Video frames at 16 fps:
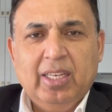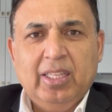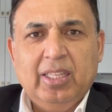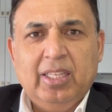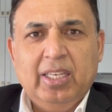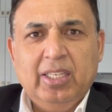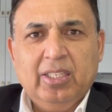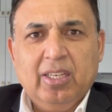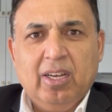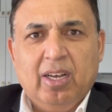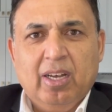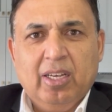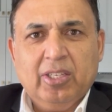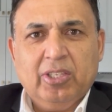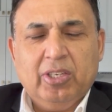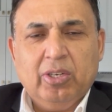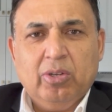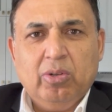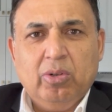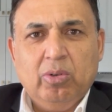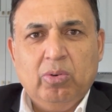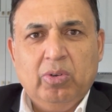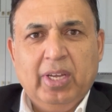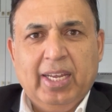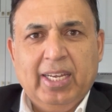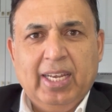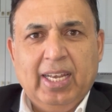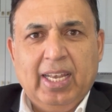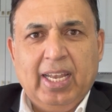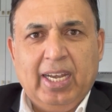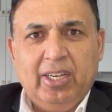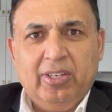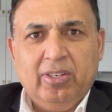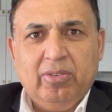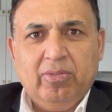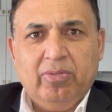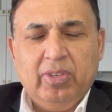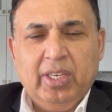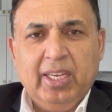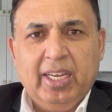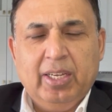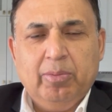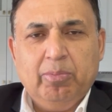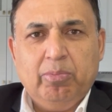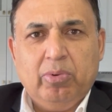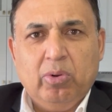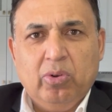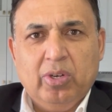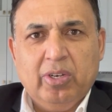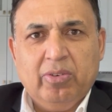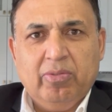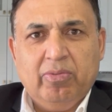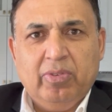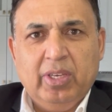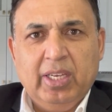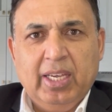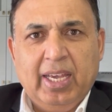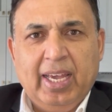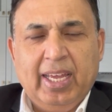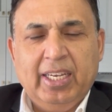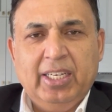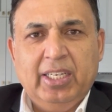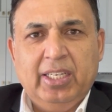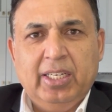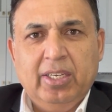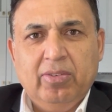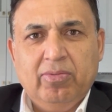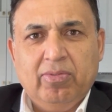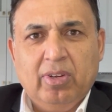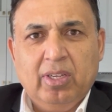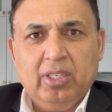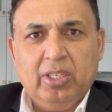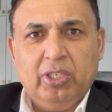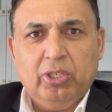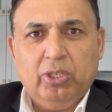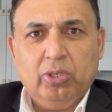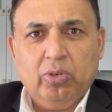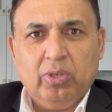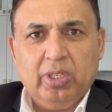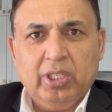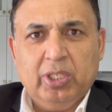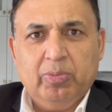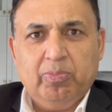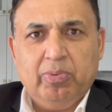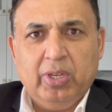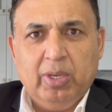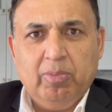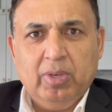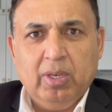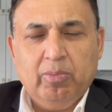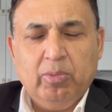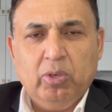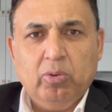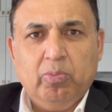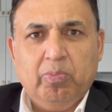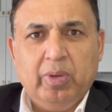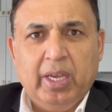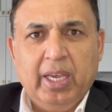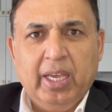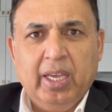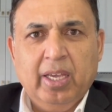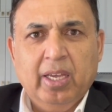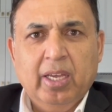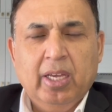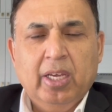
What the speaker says: These costs include any lender fee, any broker fee, any default insurance premium you pay